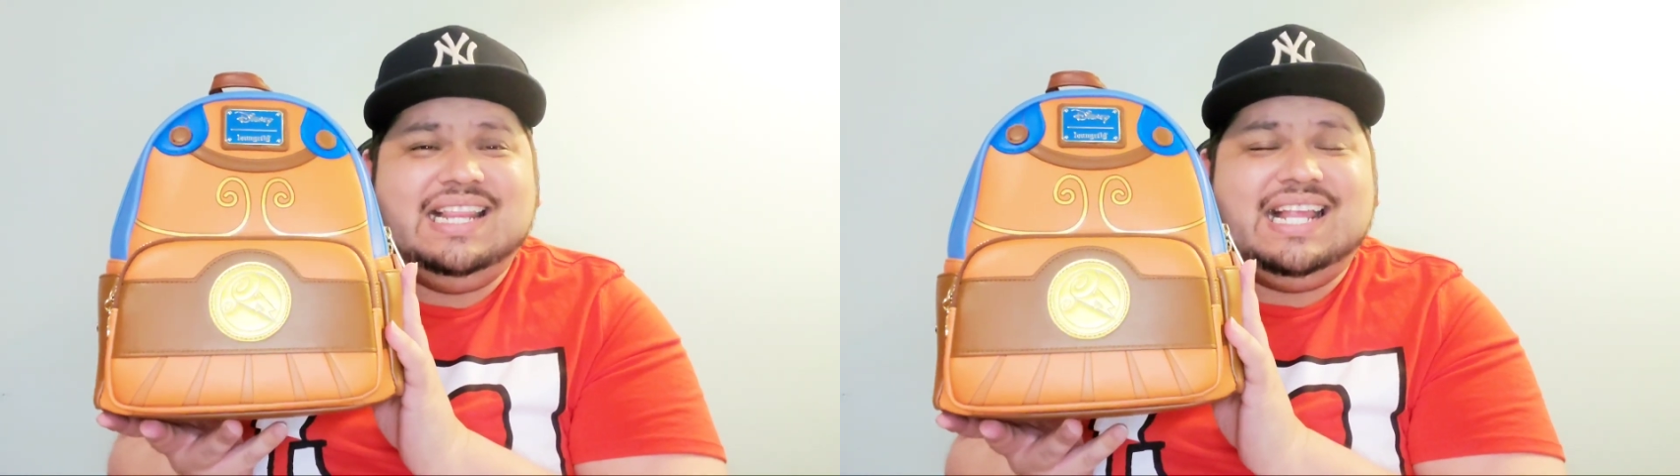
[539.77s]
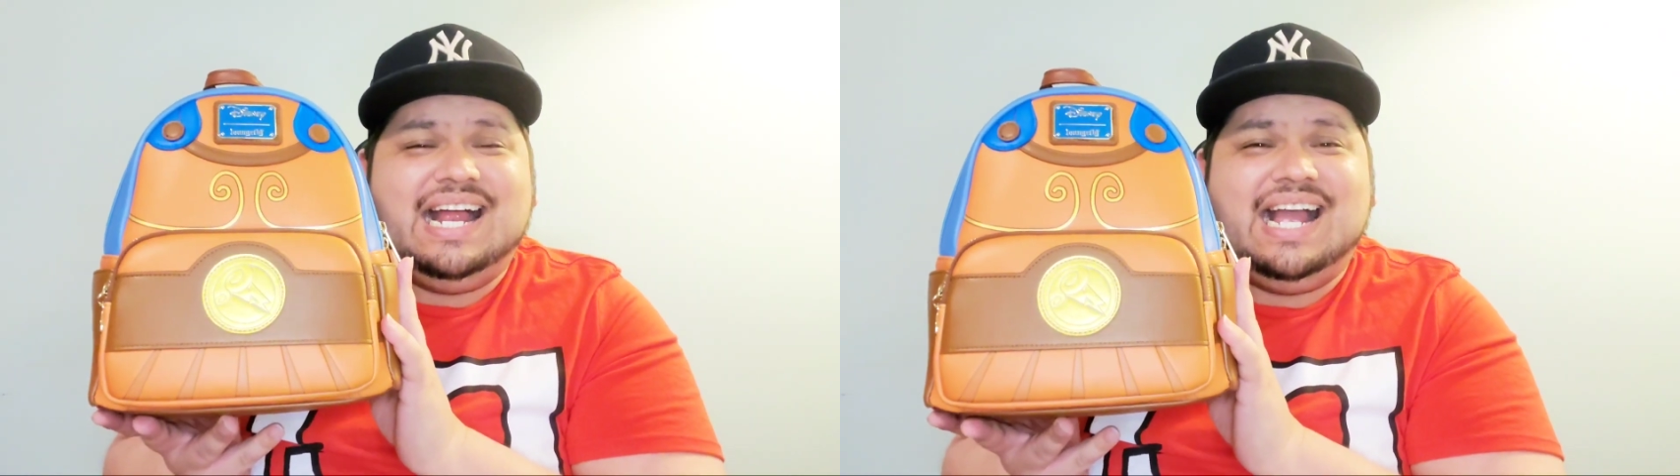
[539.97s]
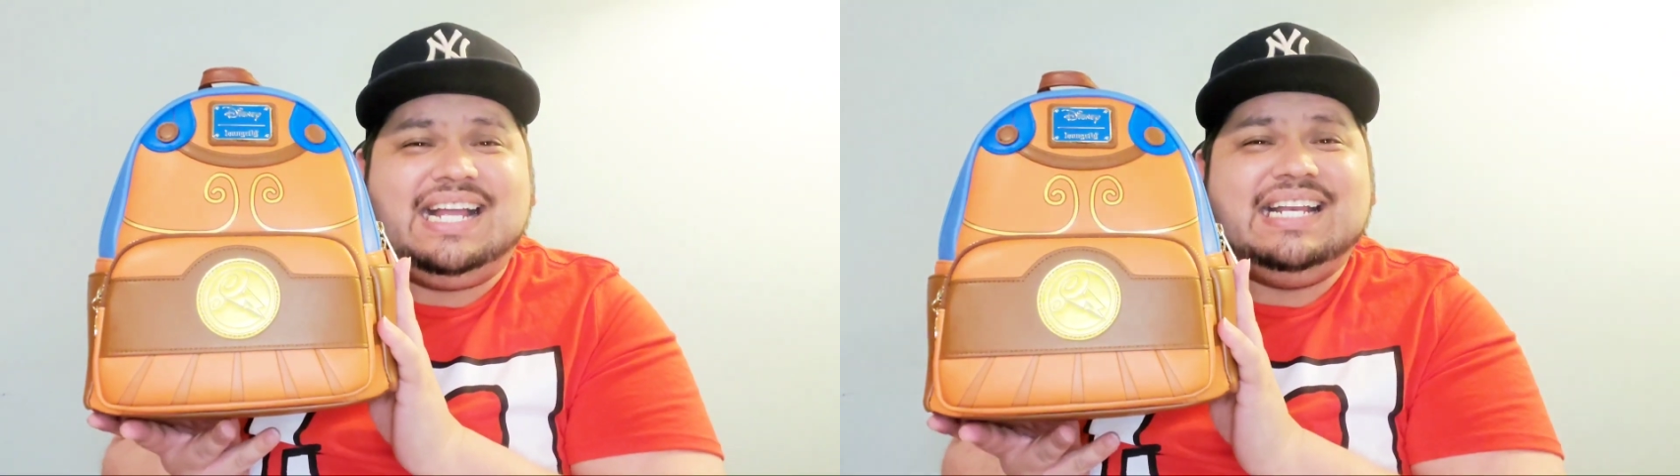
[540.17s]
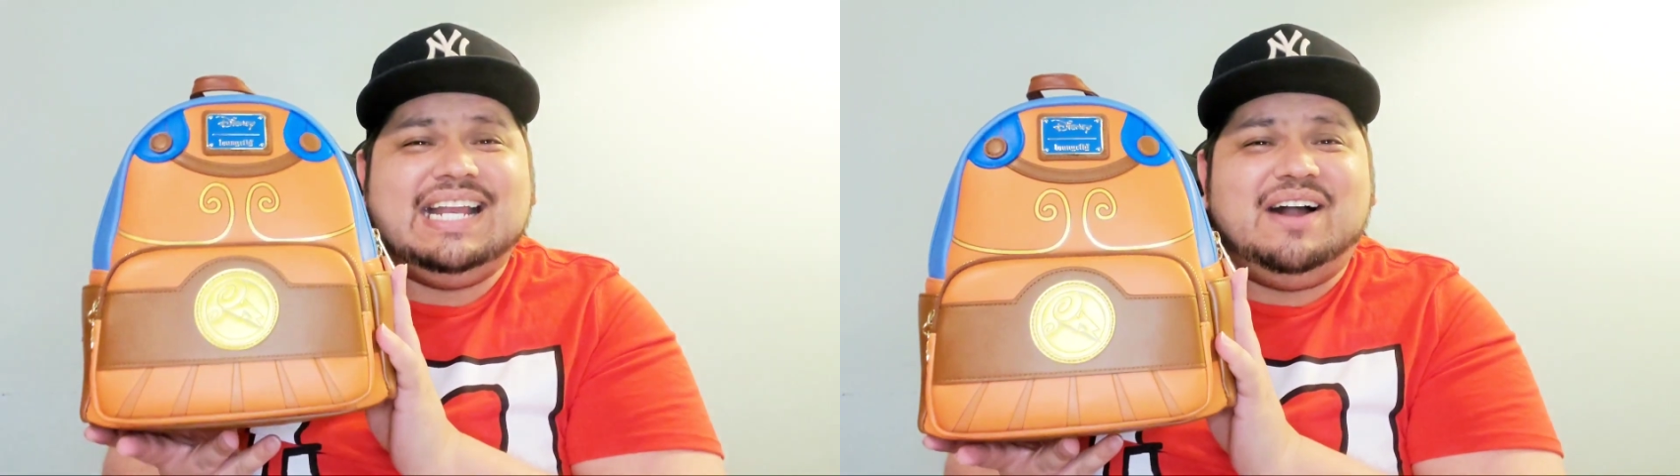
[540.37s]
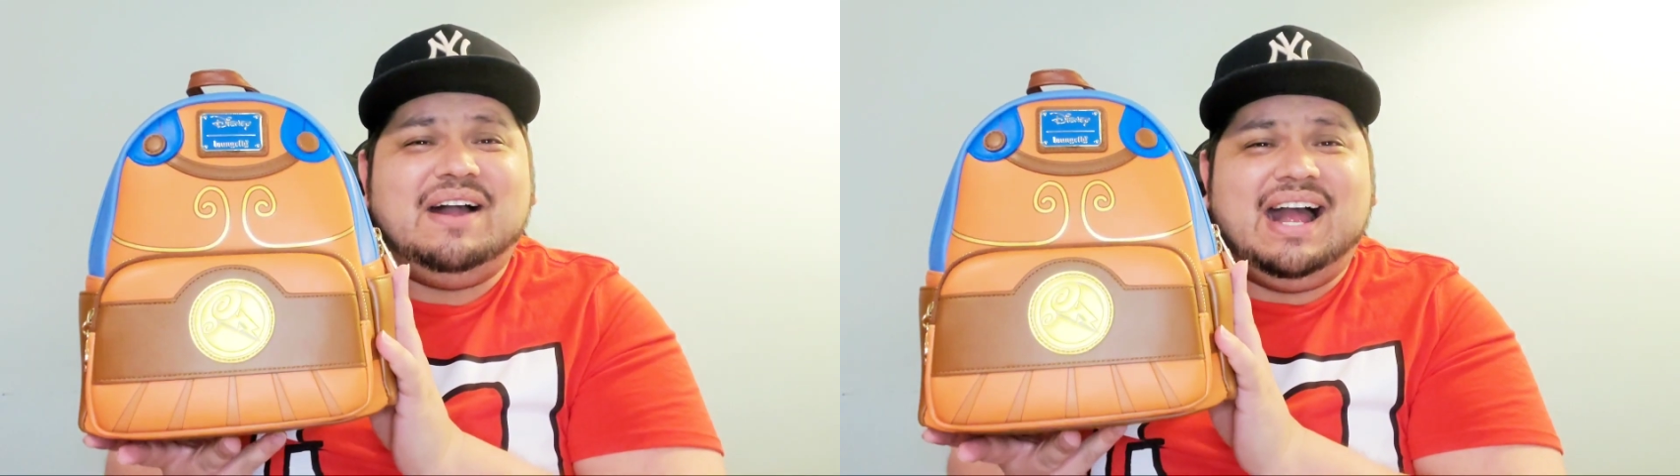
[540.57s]
that I can
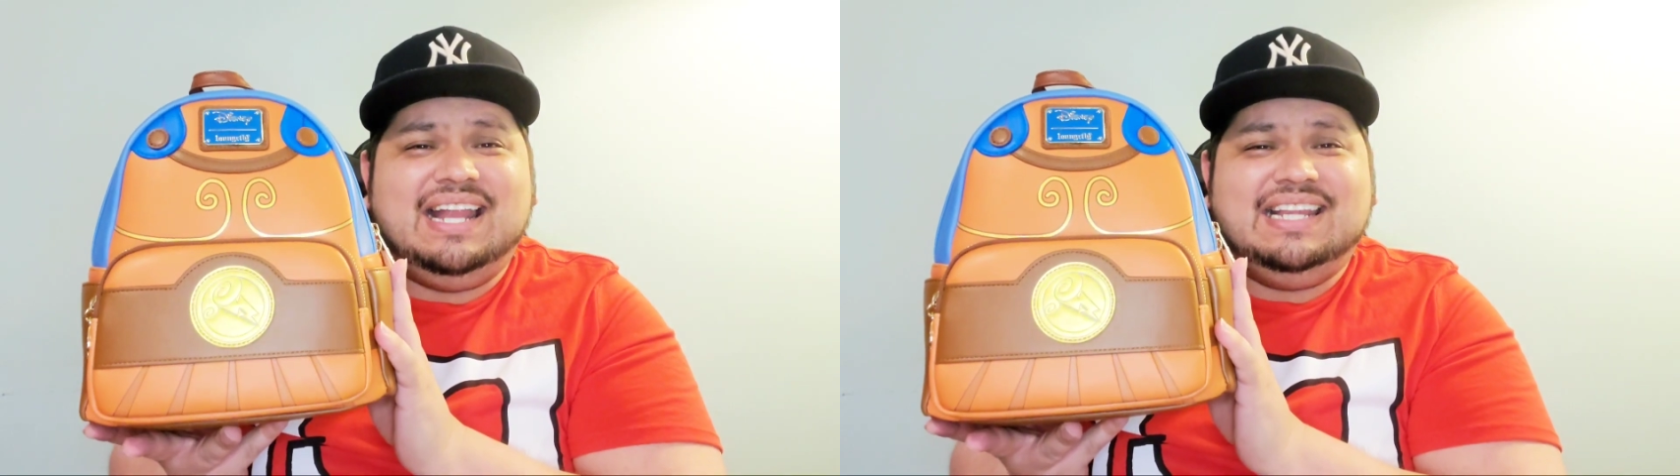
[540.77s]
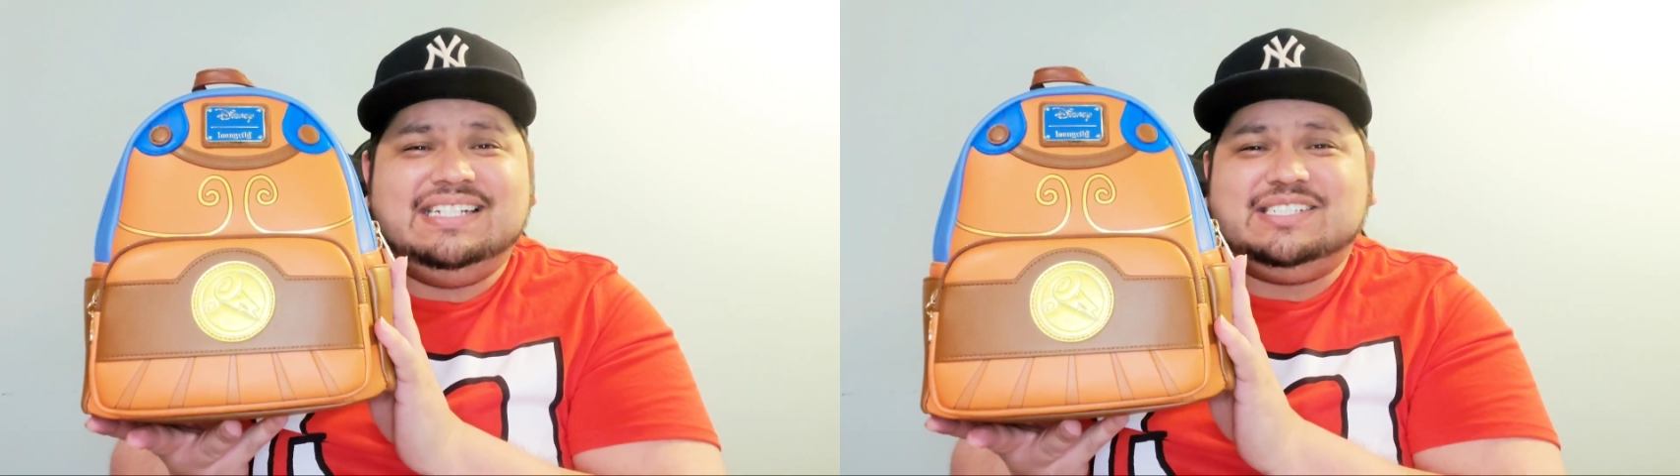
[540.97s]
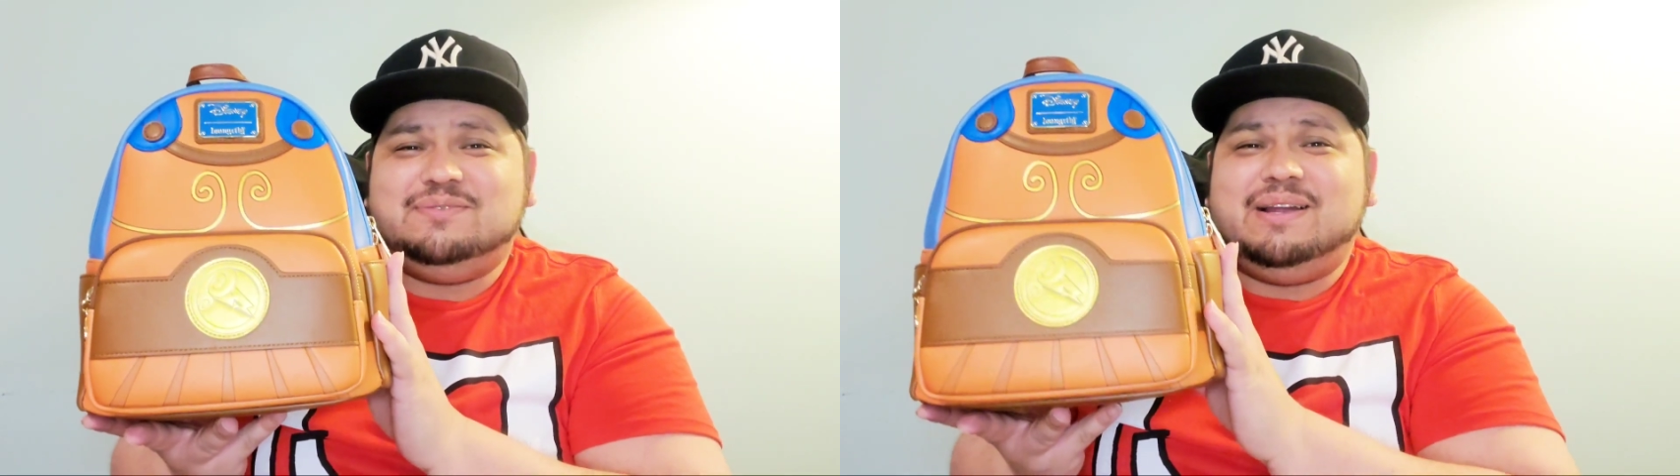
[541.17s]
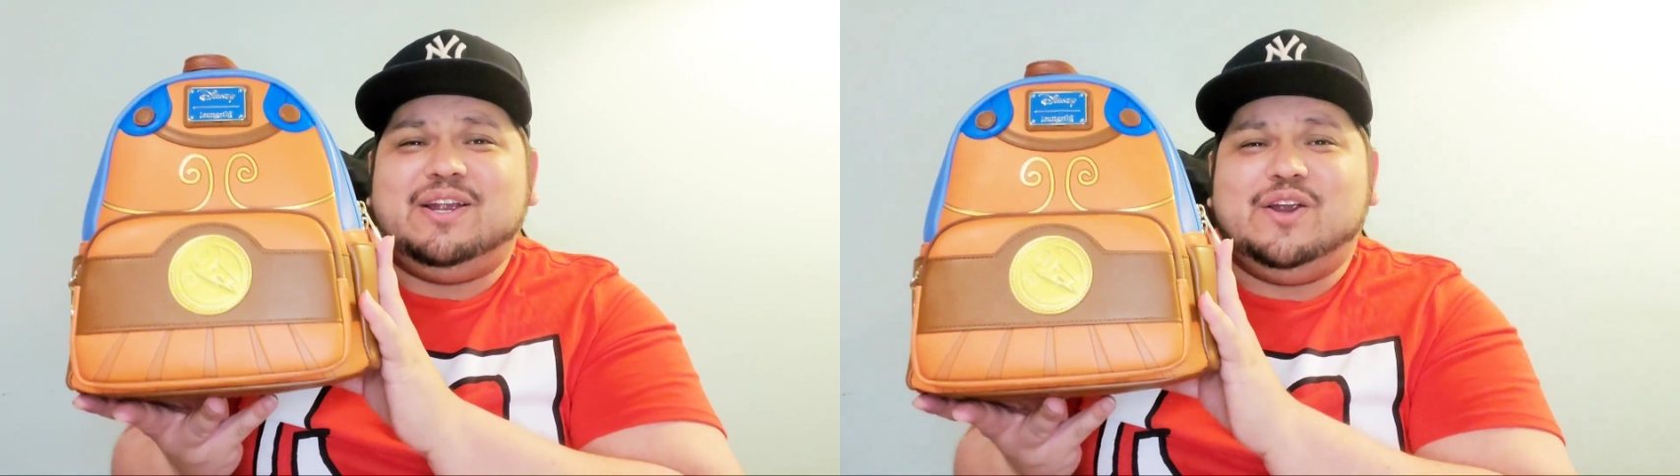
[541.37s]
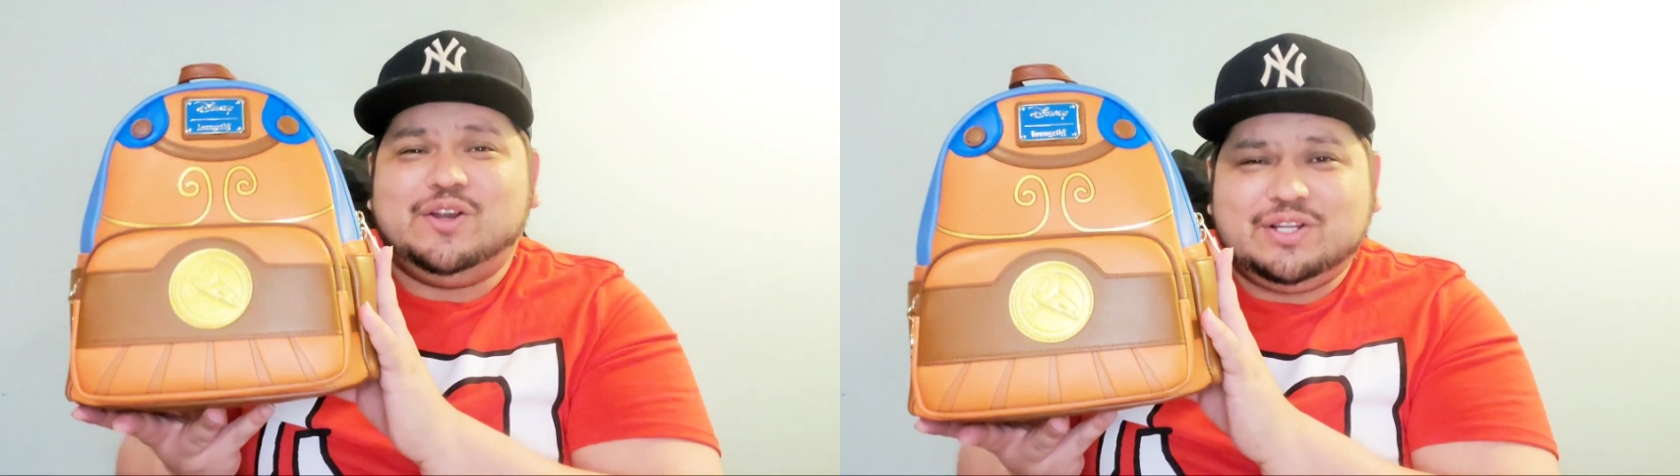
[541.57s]
now add this to my
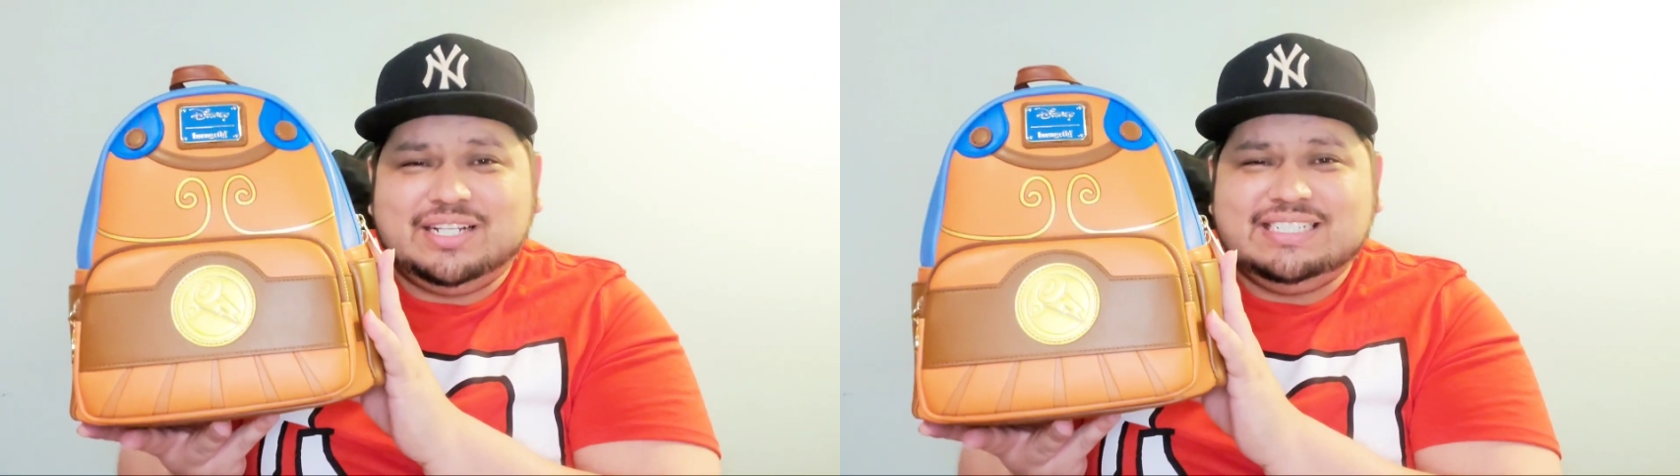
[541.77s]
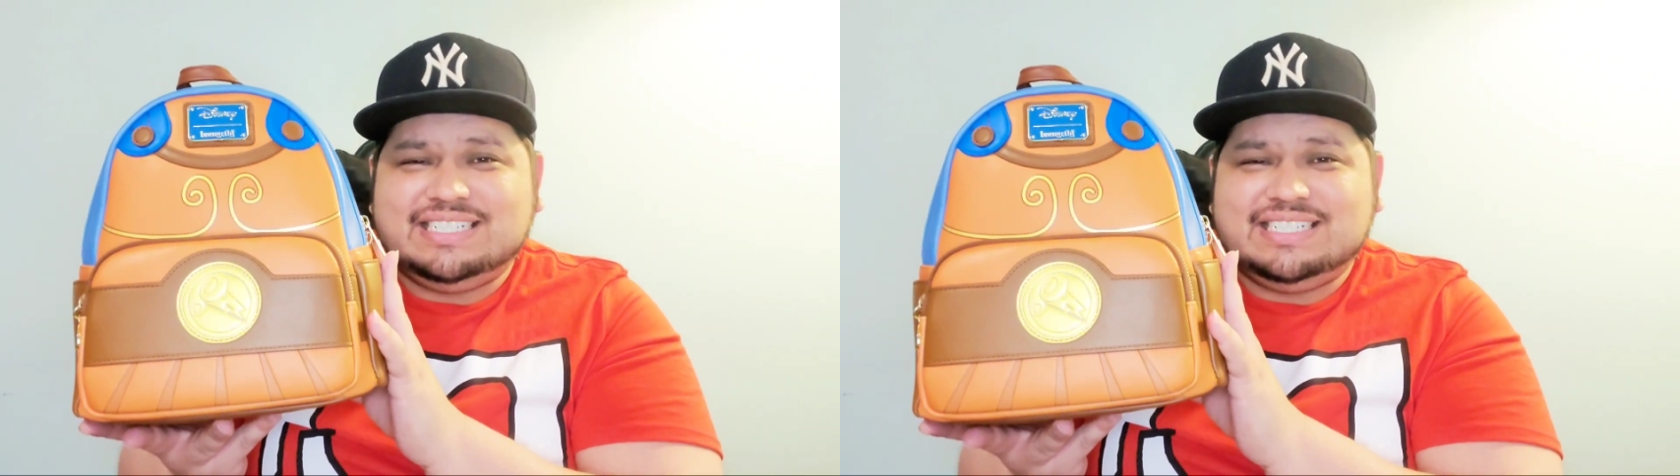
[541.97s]
Hercules